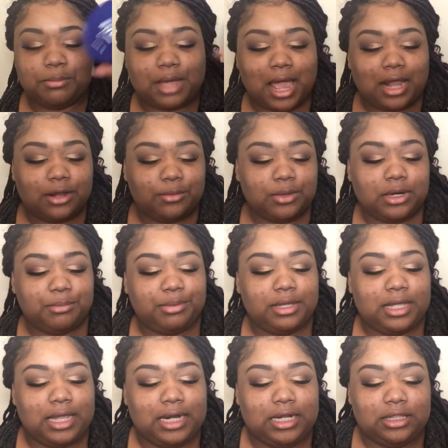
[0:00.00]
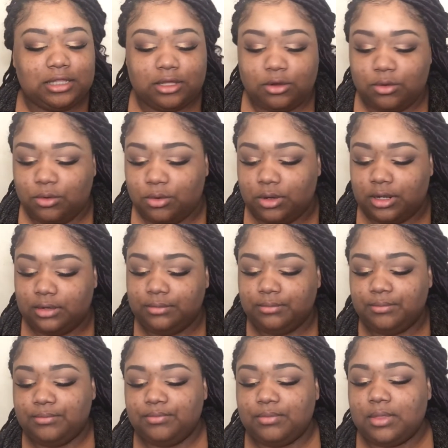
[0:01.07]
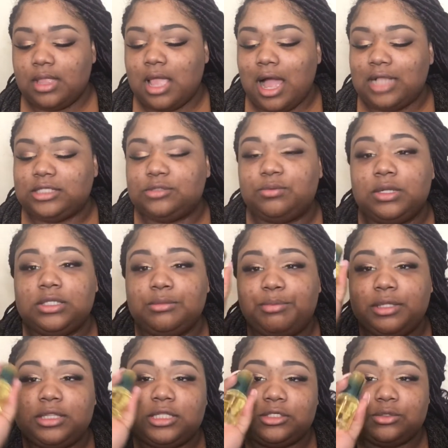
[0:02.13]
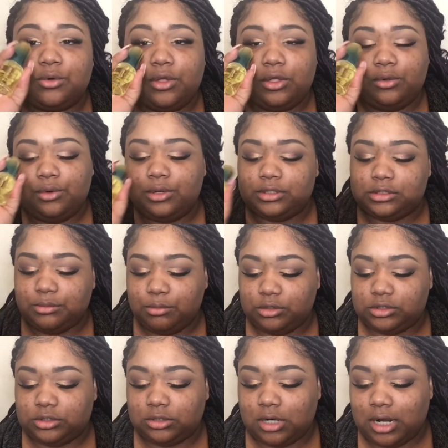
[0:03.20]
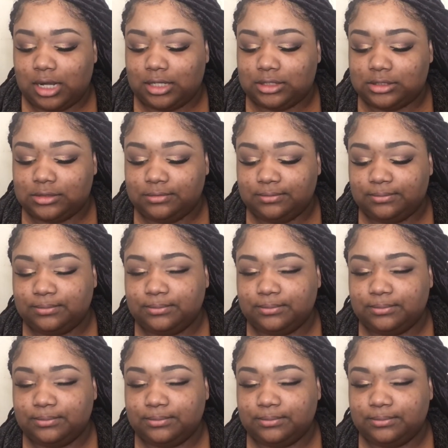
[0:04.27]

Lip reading: but I didn't want to put anything on. I just wanted to put this oil on to moisturize.